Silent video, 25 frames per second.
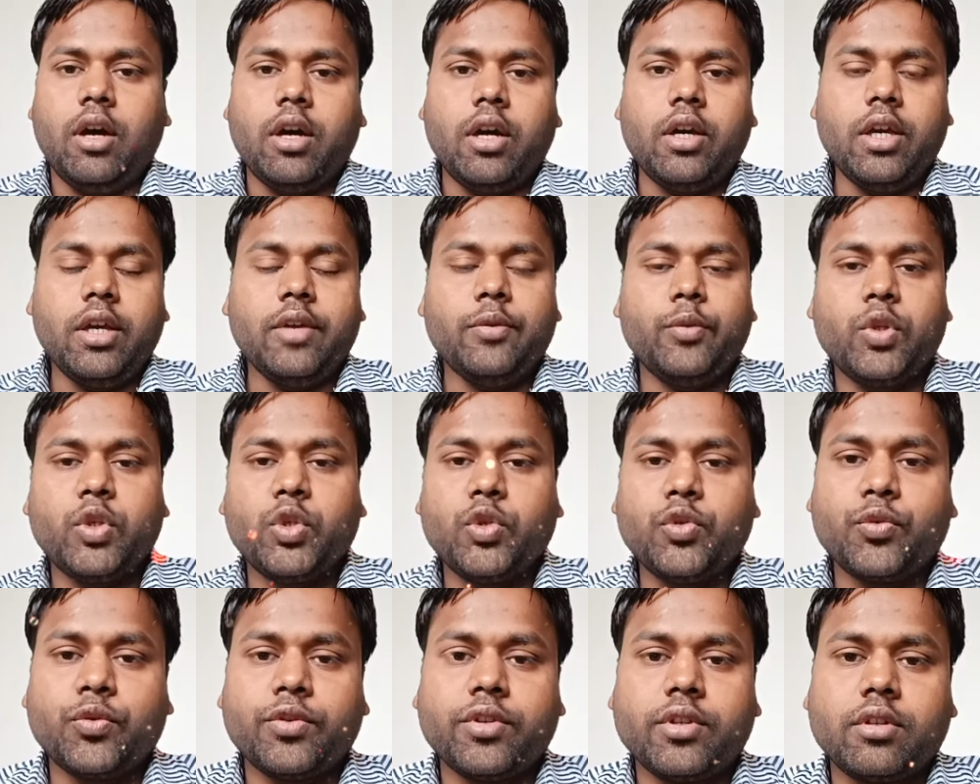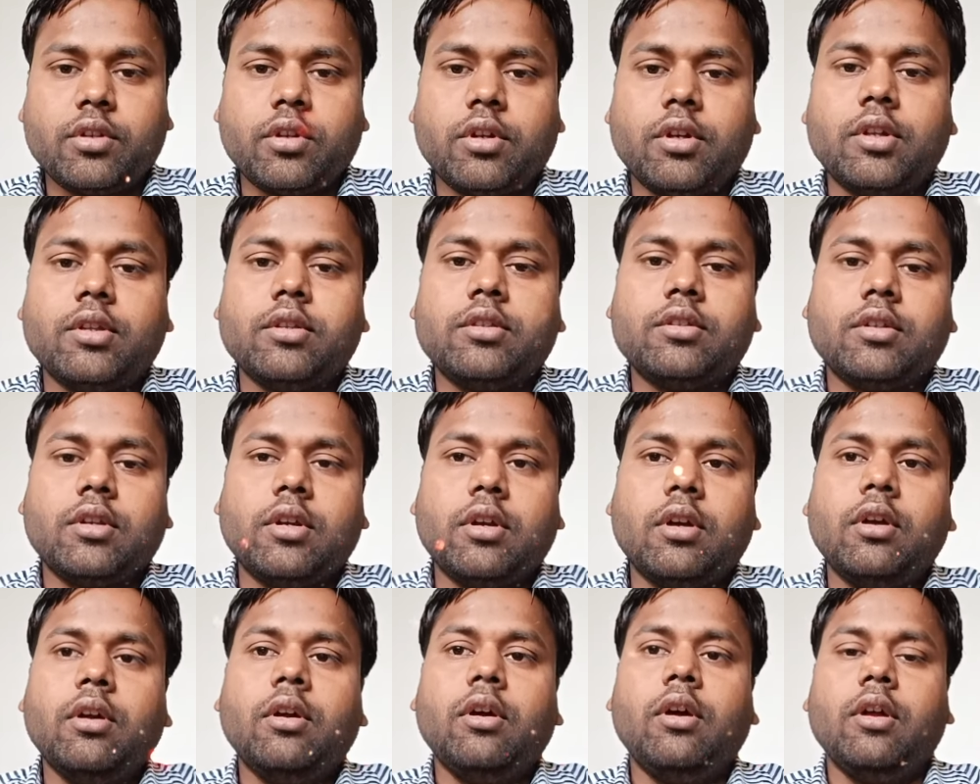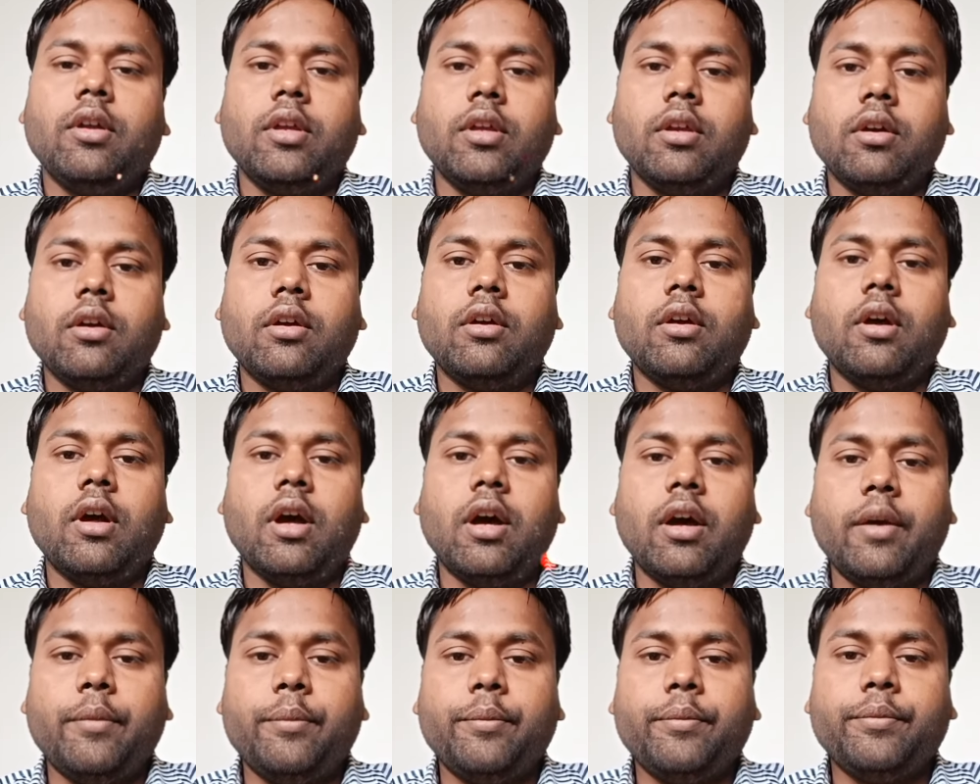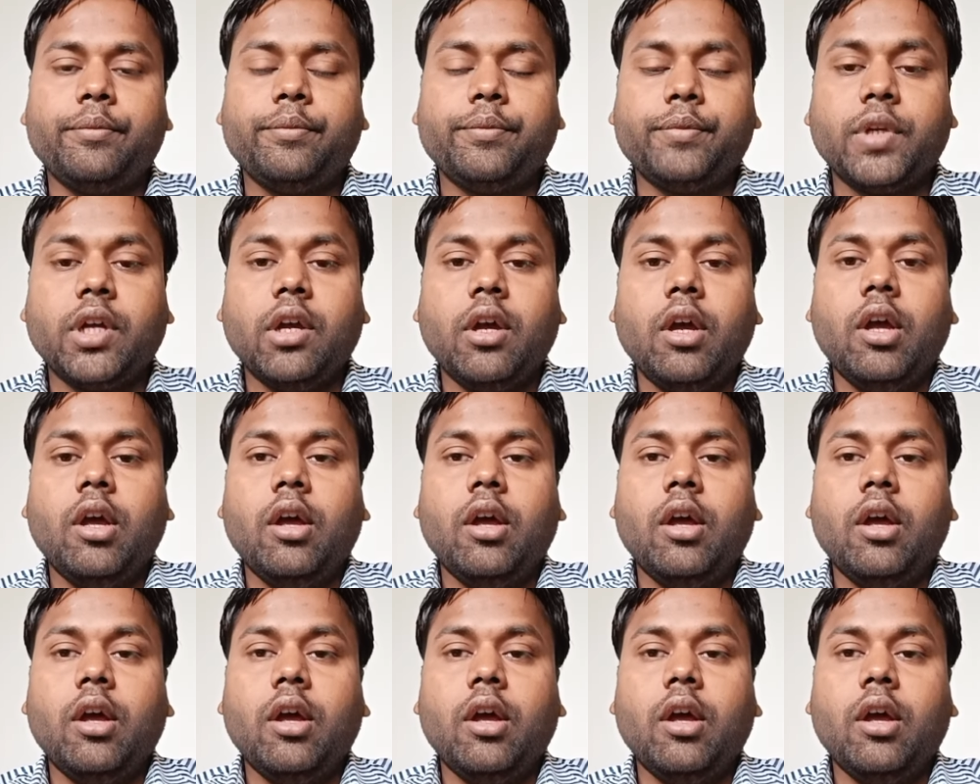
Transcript: Hi, this is Krishnakant sir. Here I'm